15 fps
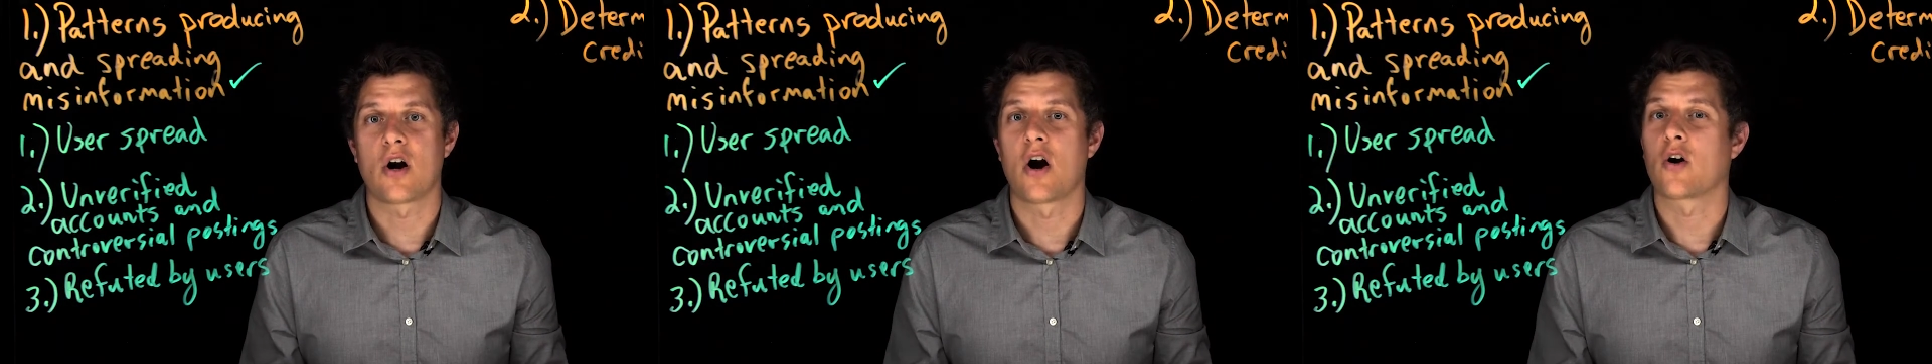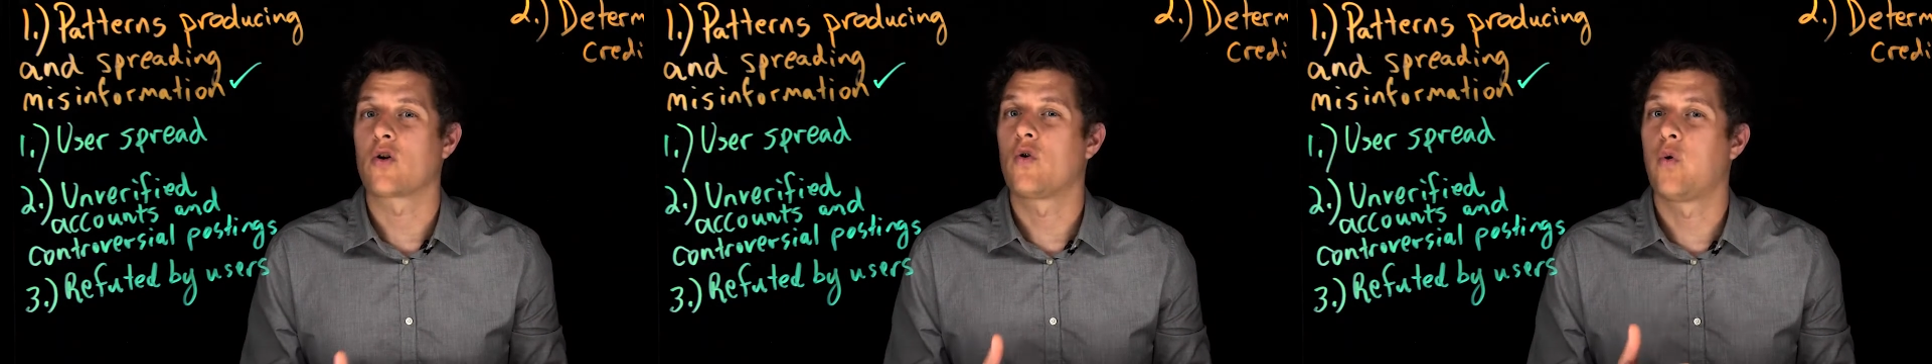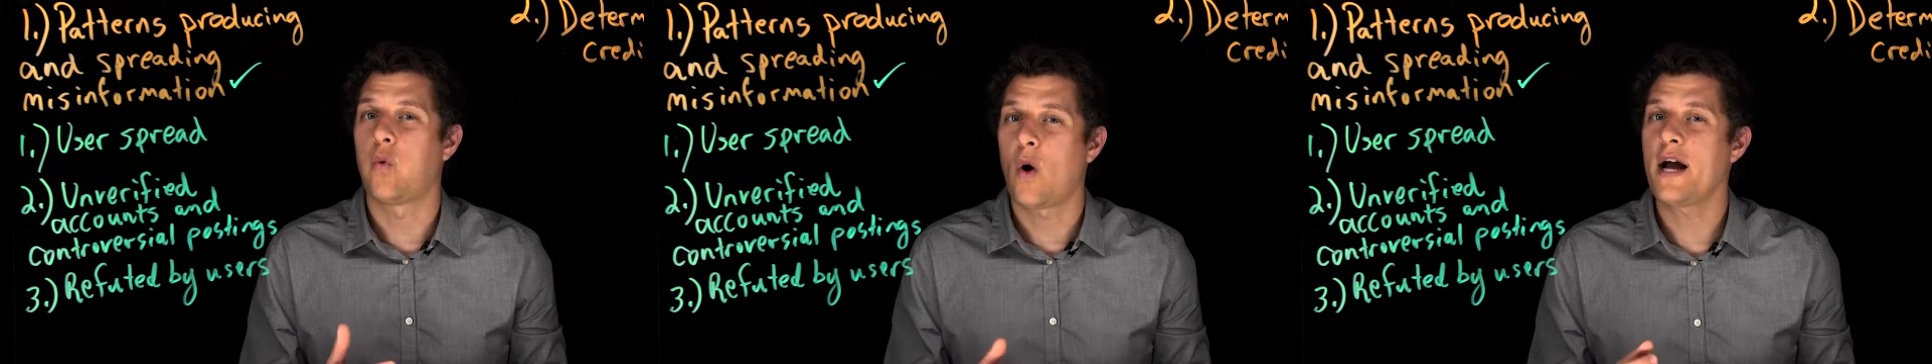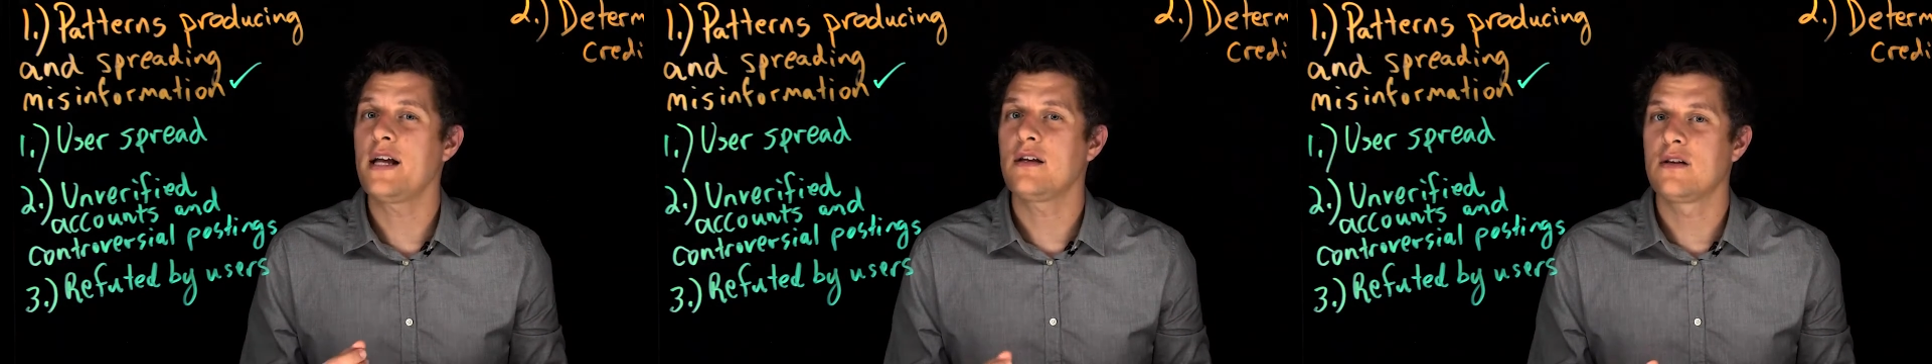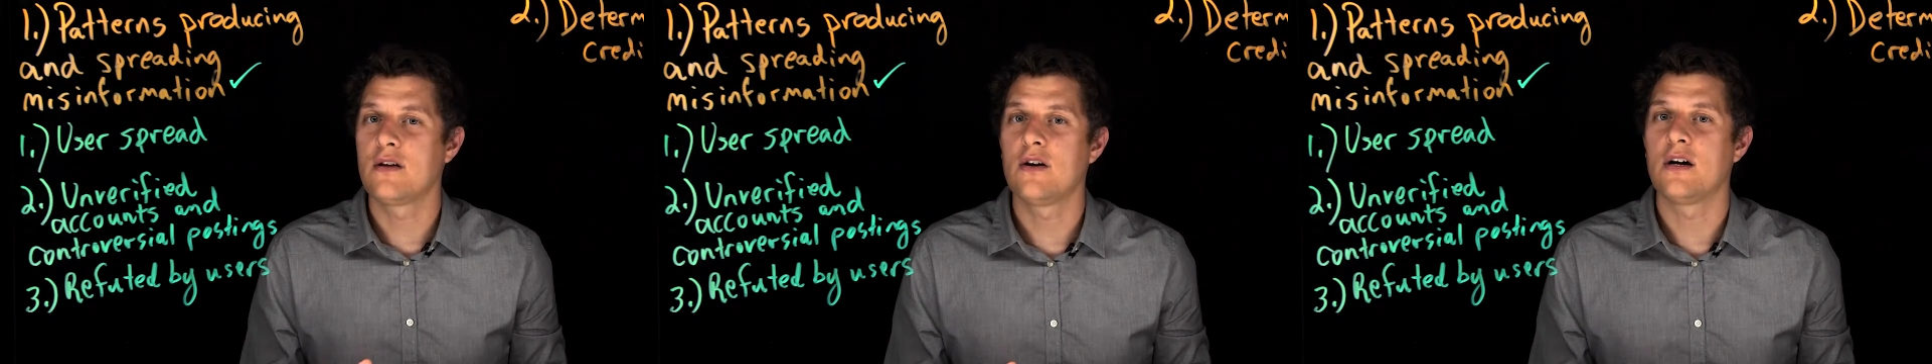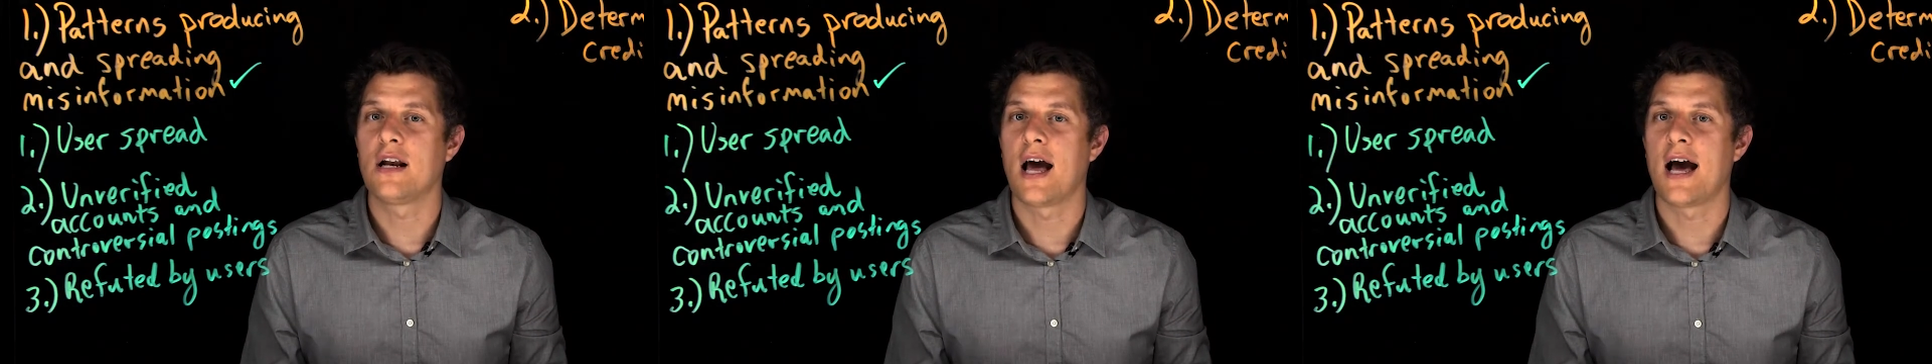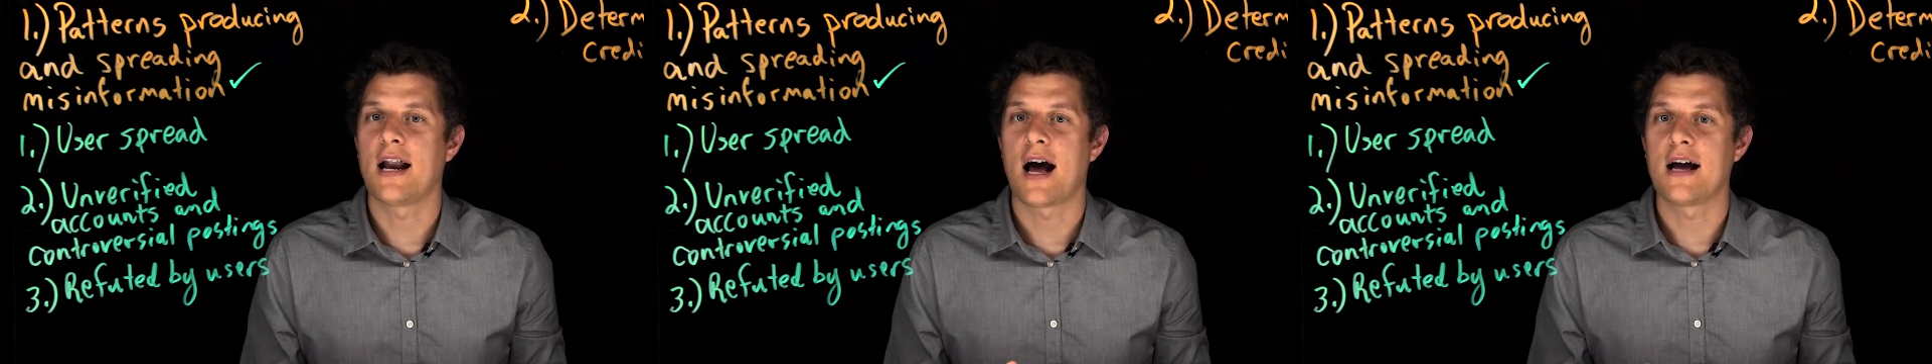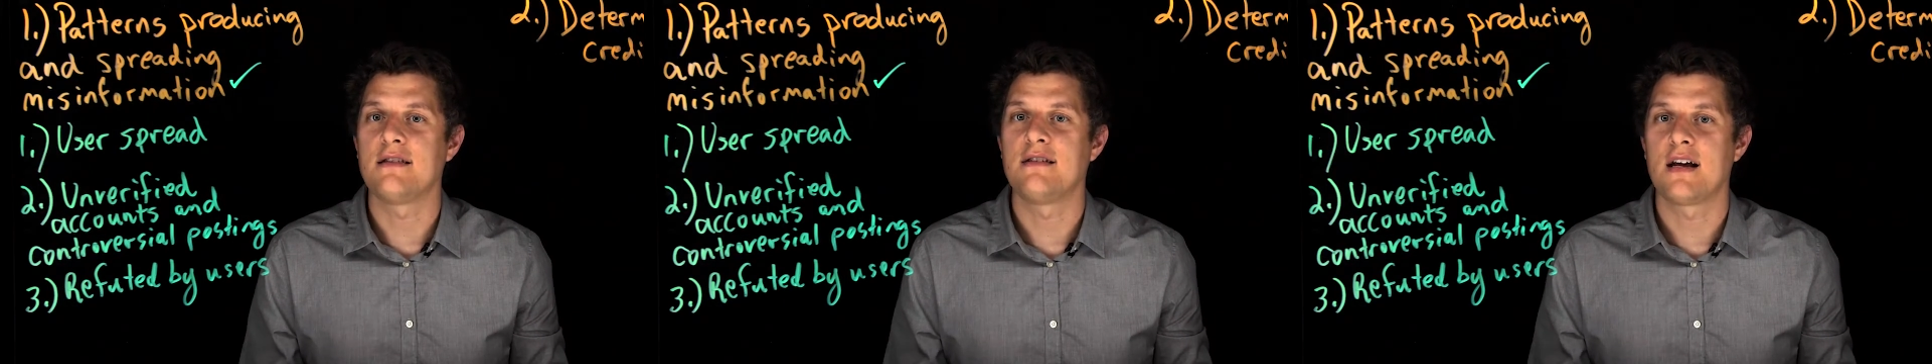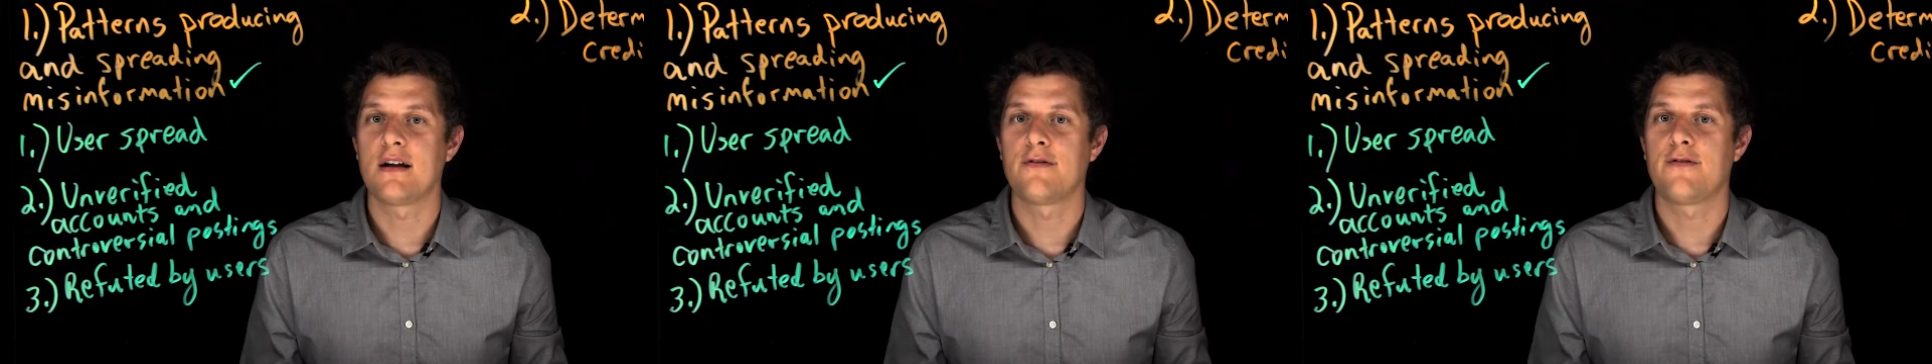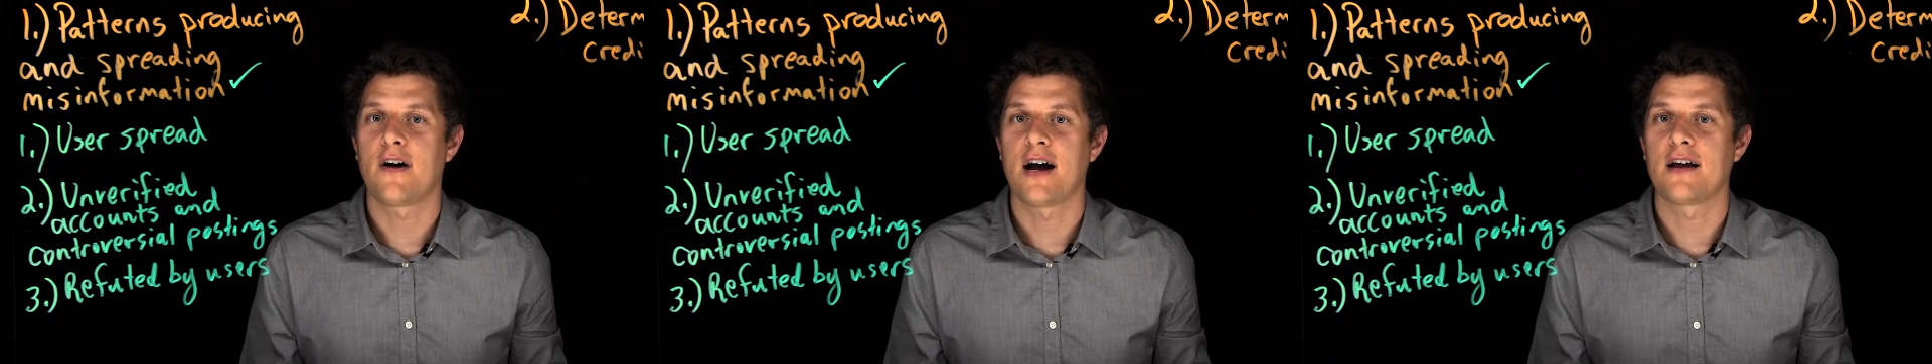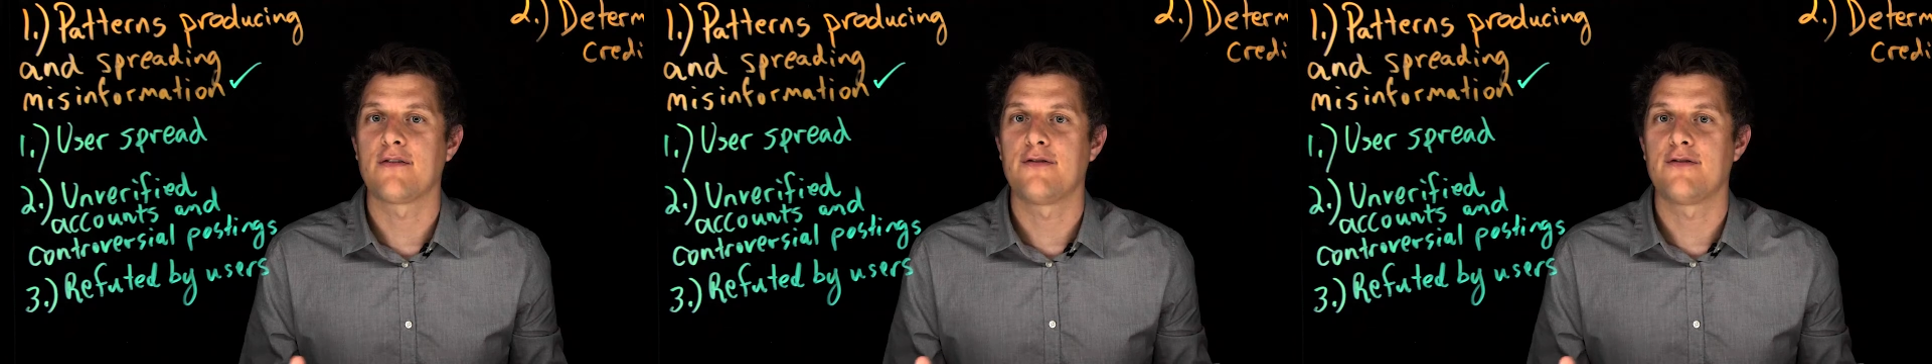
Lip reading: are quite good at identifying